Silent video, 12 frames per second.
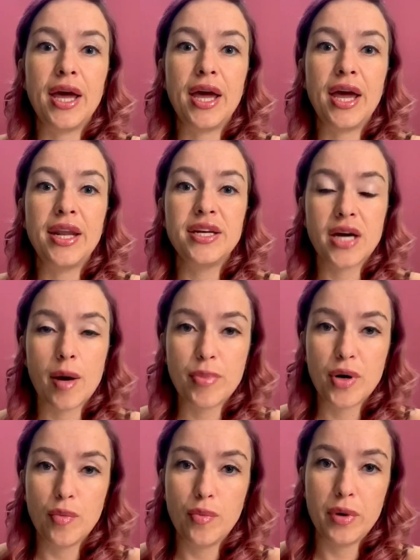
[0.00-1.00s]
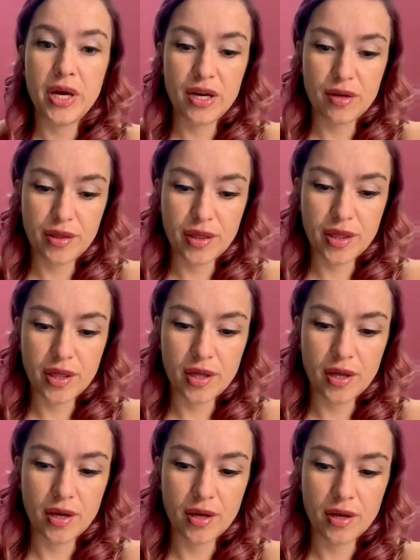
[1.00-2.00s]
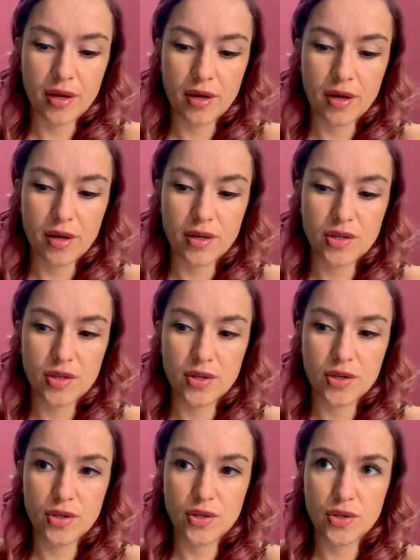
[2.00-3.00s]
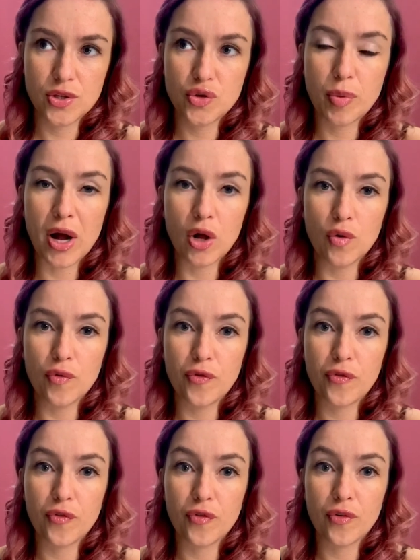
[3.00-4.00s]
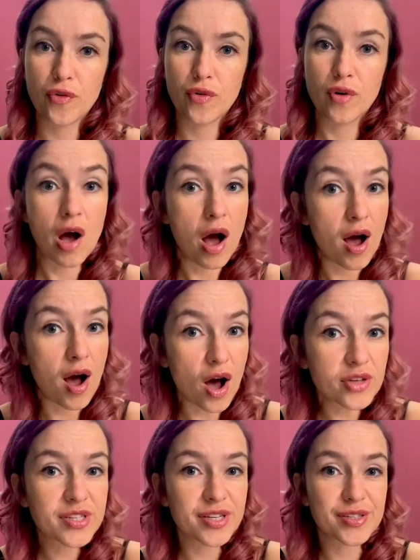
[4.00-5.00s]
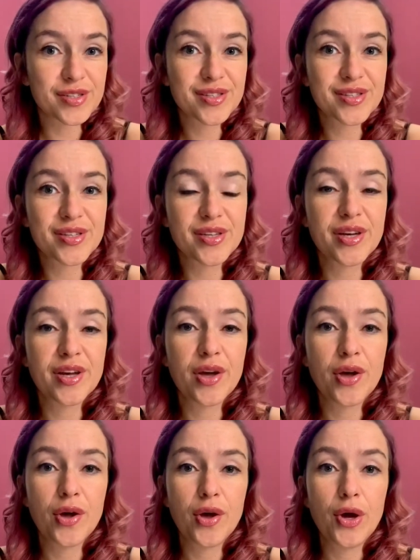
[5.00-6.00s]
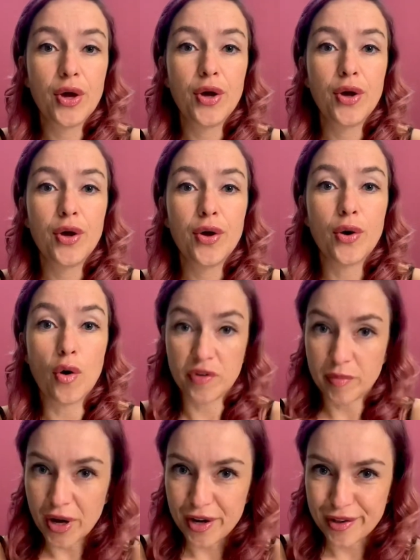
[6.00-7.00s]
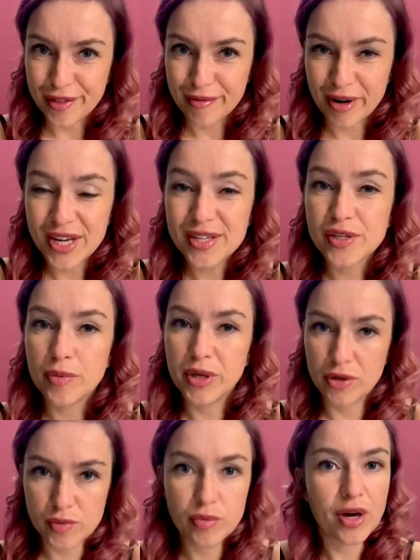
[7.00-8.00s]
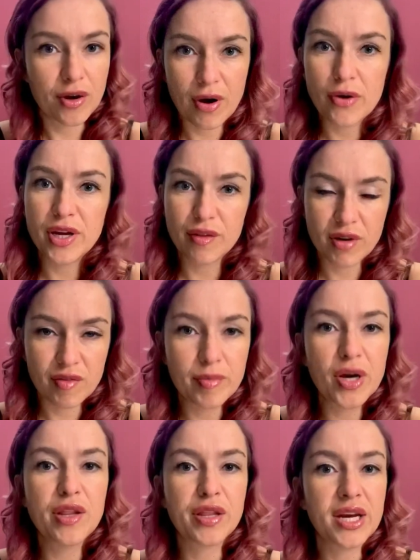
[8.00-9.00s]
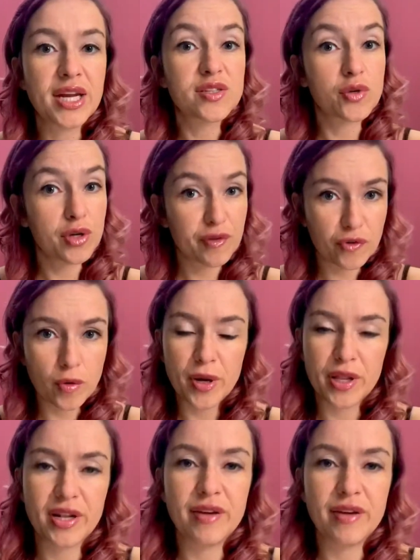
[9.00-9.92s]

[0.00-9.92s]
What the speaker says: end up with 12 artists of the month, right? So because we are crowning 3 every month and there's only 4 months left